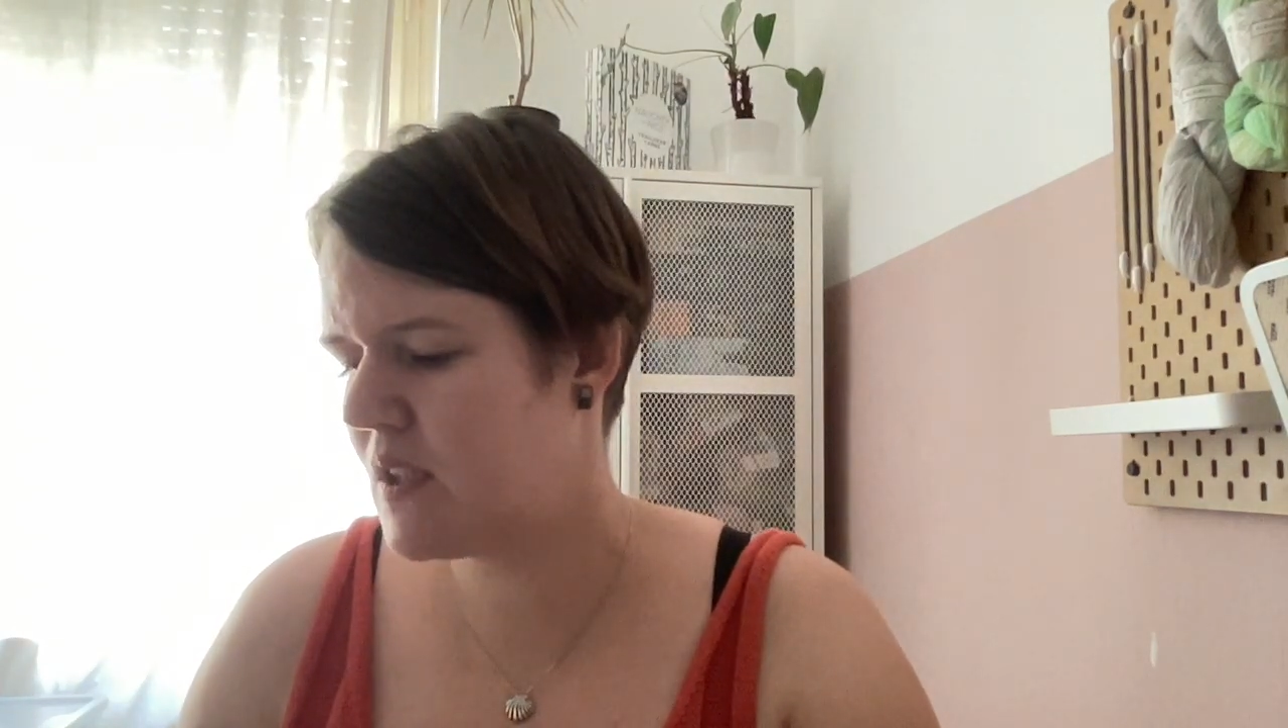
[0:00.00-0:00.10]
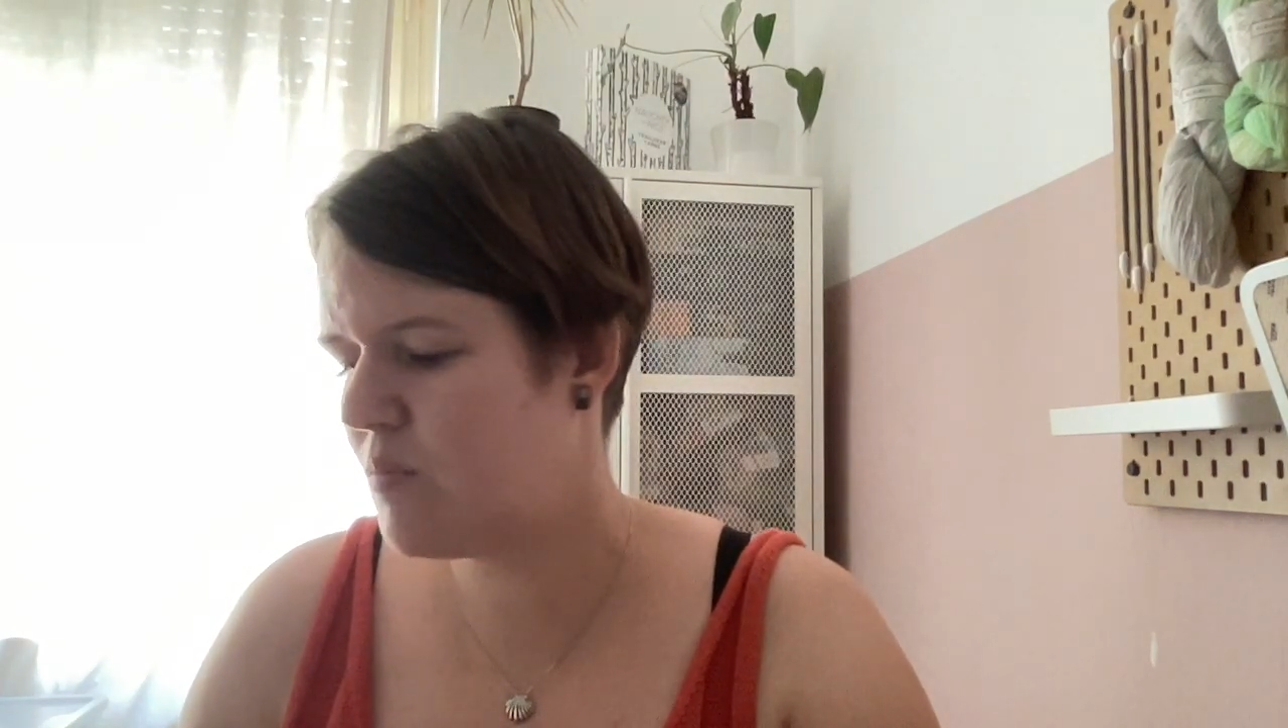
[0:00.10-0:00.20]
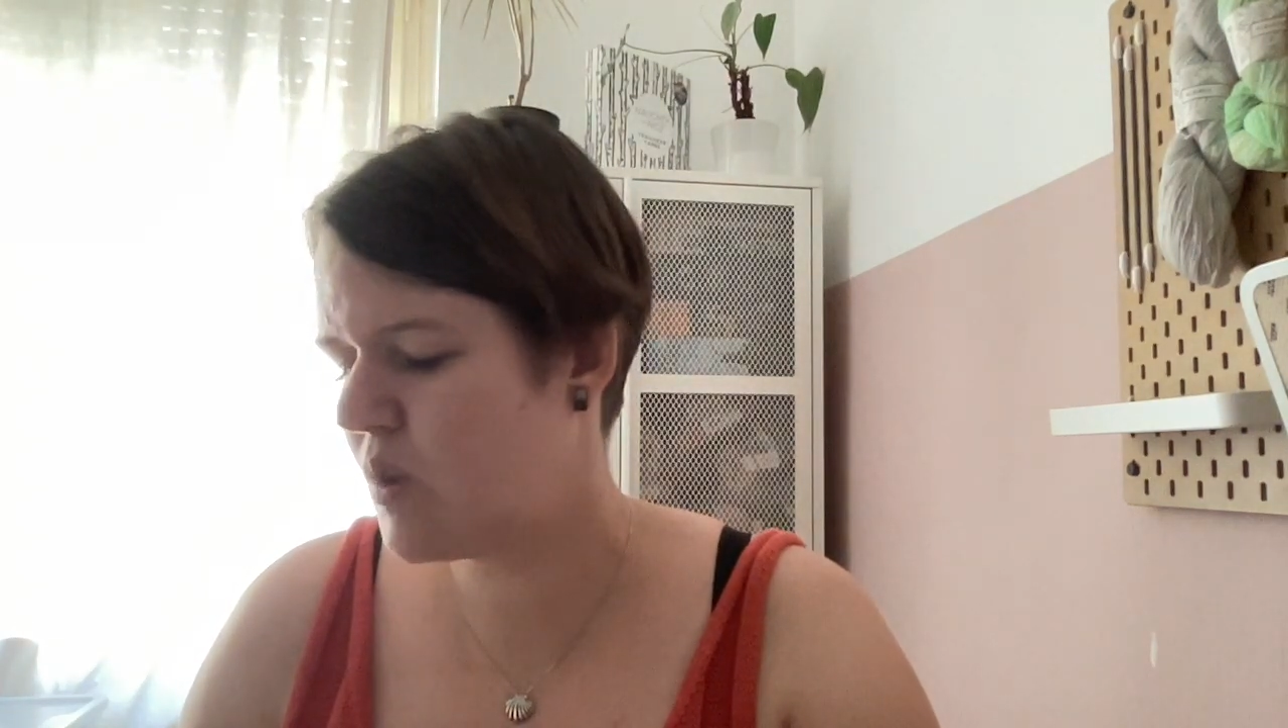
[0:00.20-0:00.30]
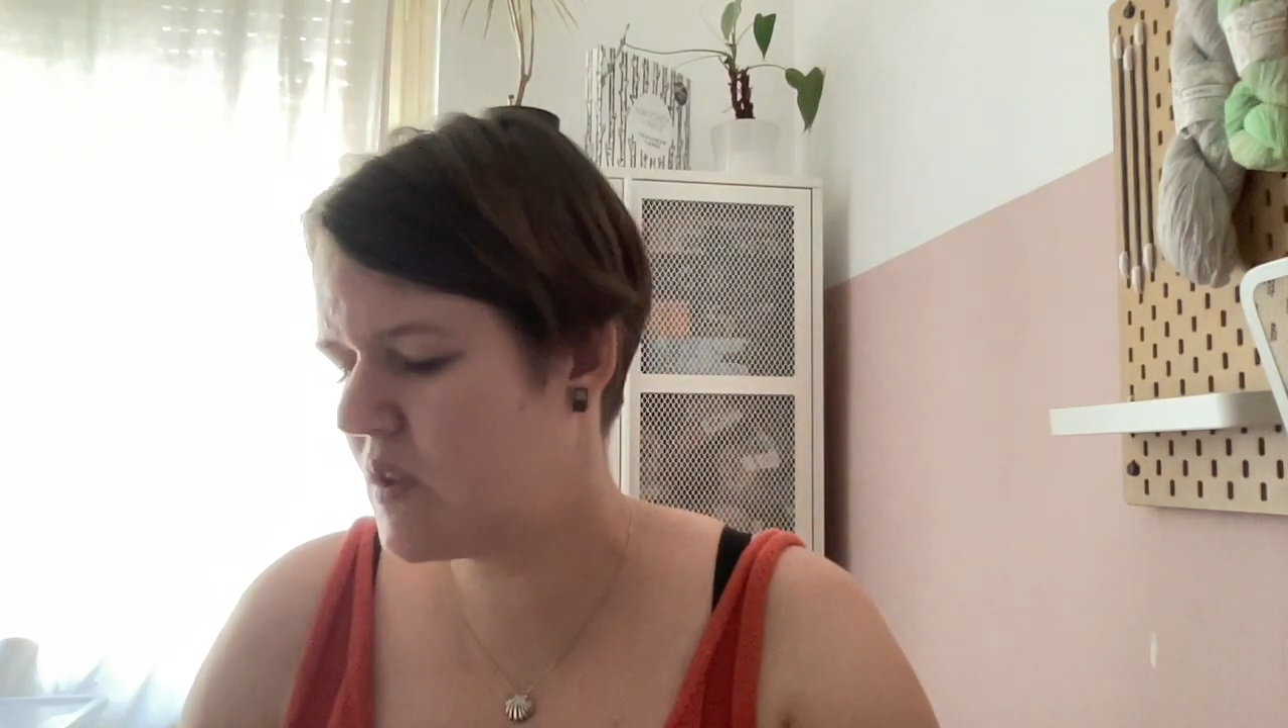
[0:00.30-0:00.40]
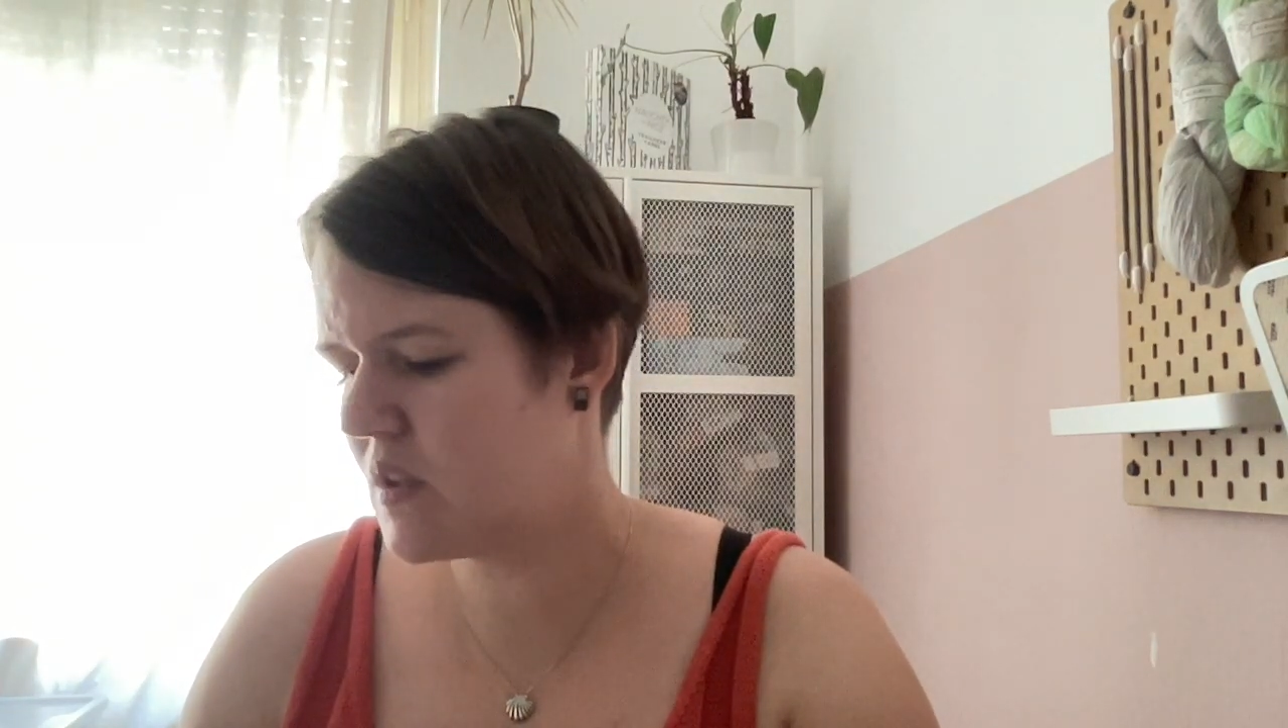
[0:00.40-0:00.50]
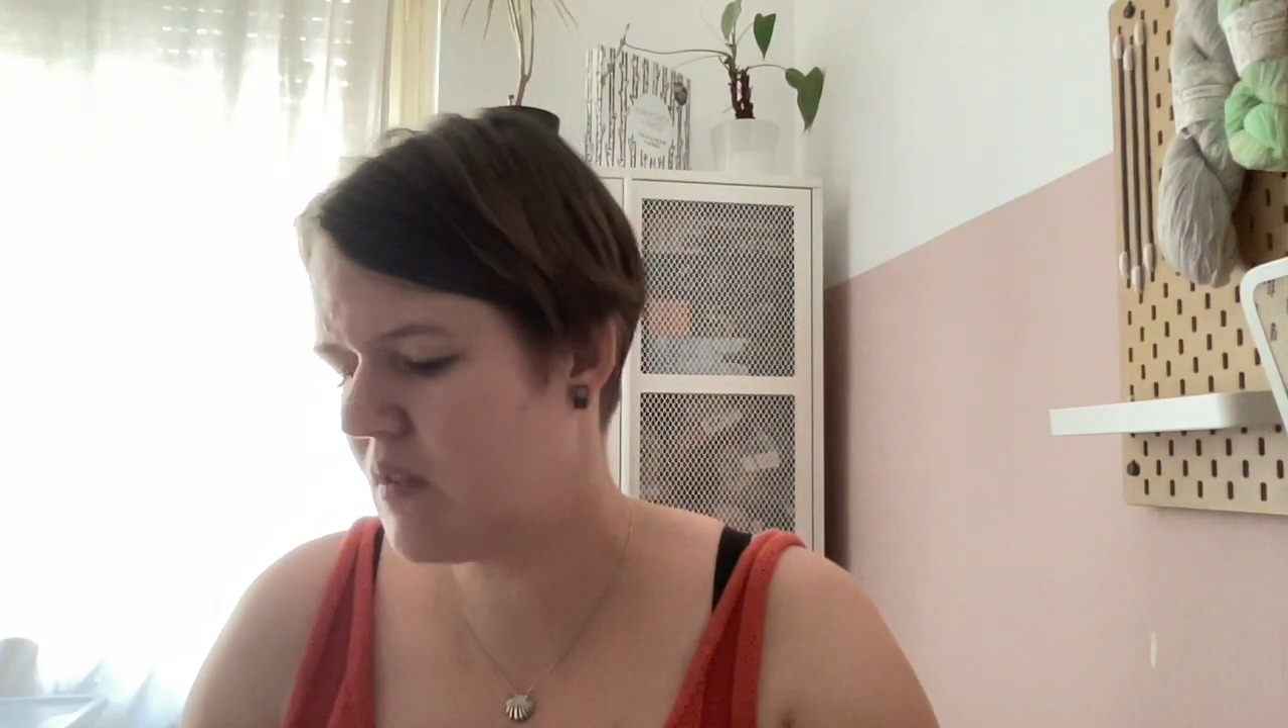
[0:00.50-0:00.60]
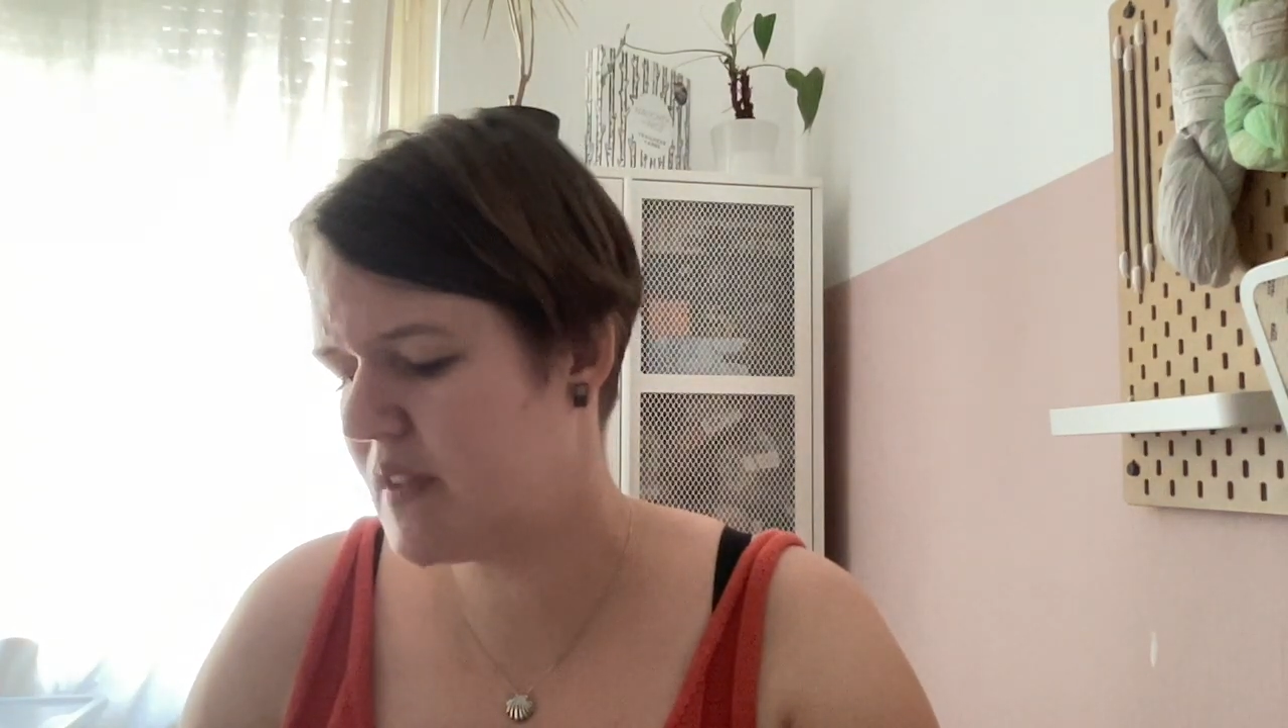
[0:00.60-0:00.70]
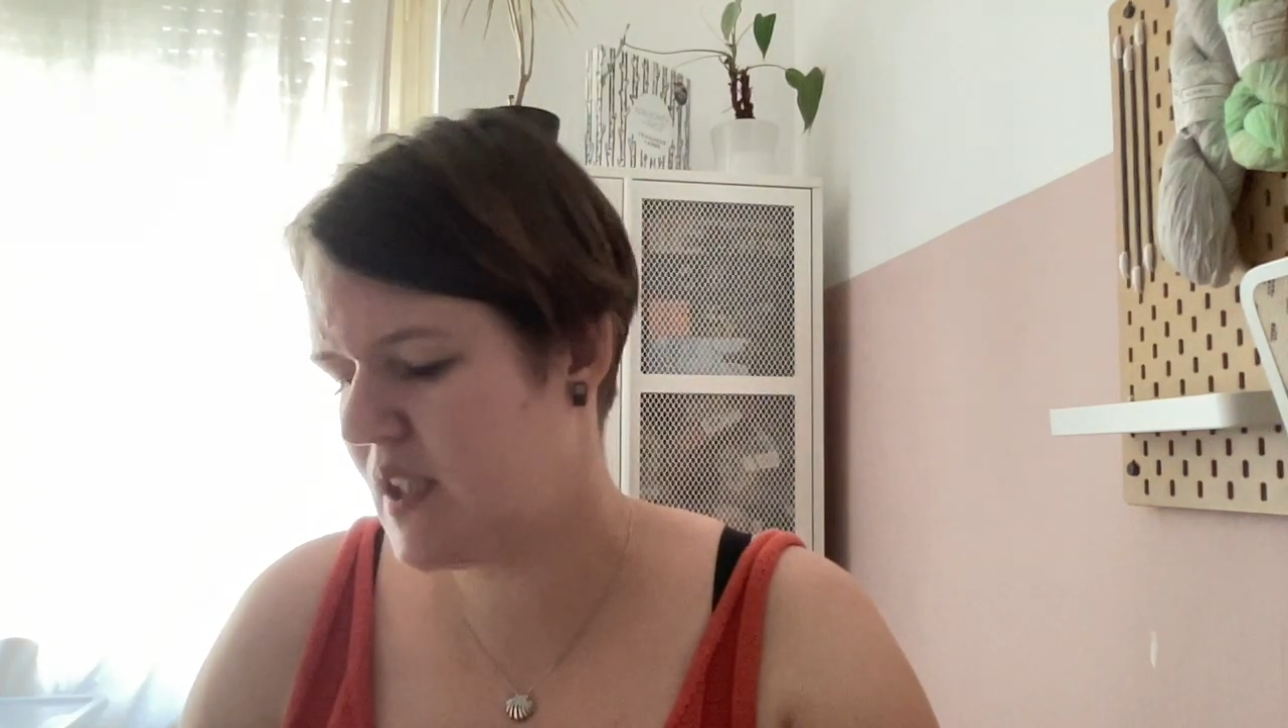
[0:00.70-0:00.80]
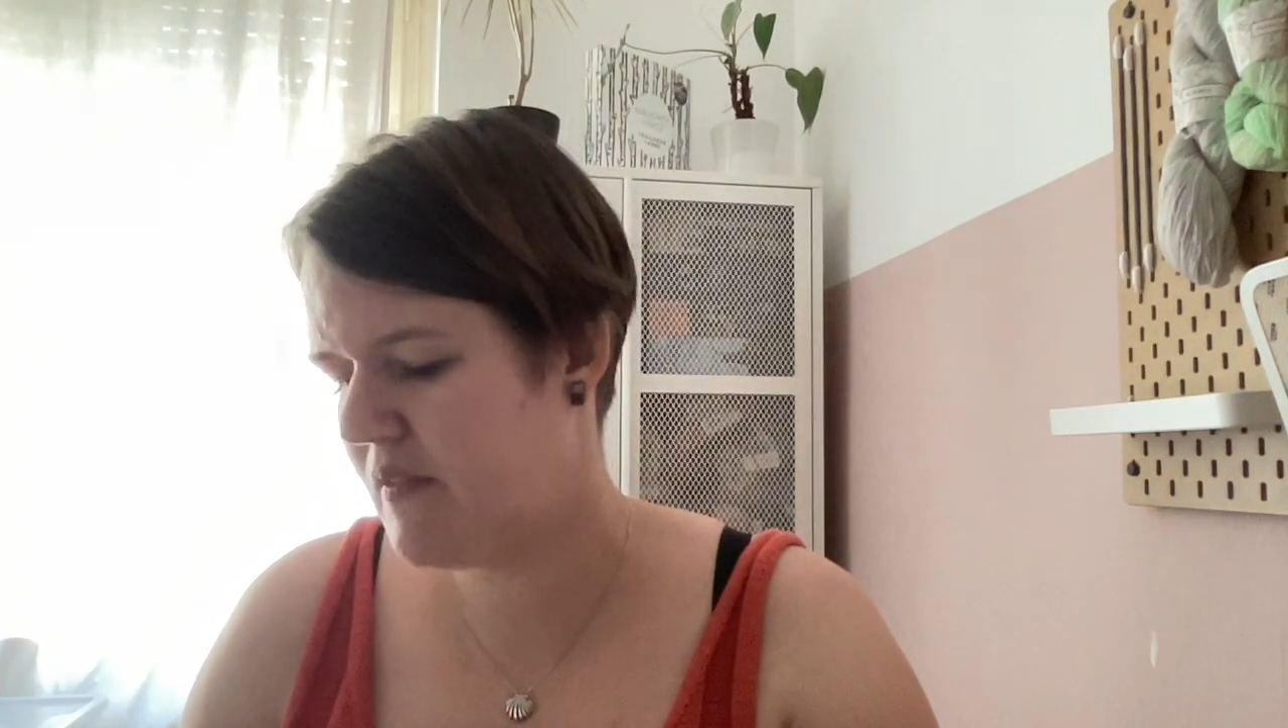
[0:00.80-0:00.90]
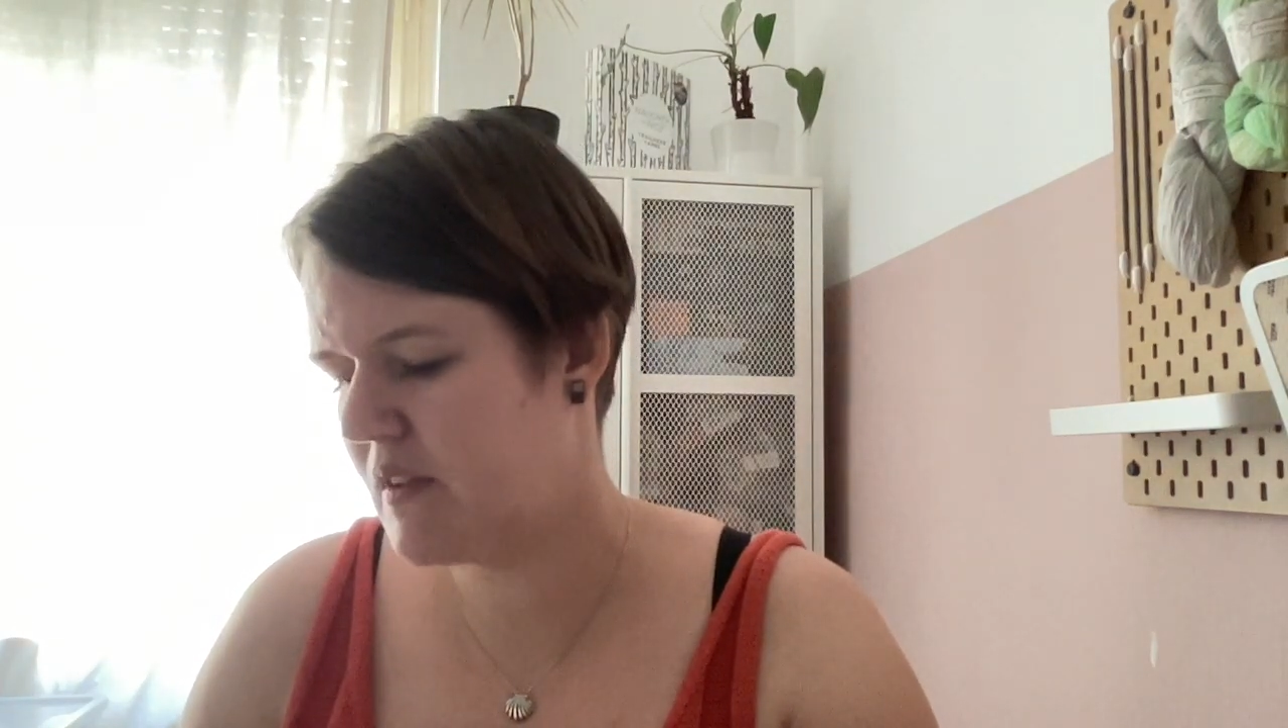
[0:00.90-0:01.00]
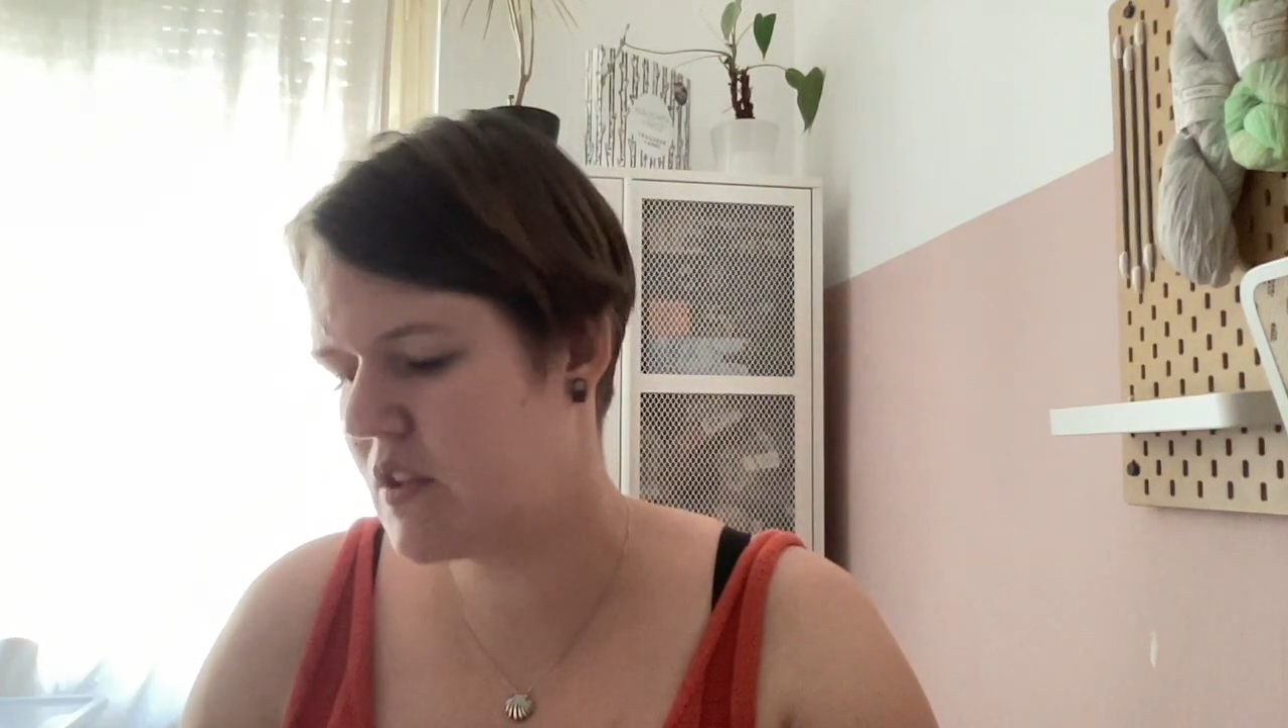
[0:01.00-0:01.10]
someone is always having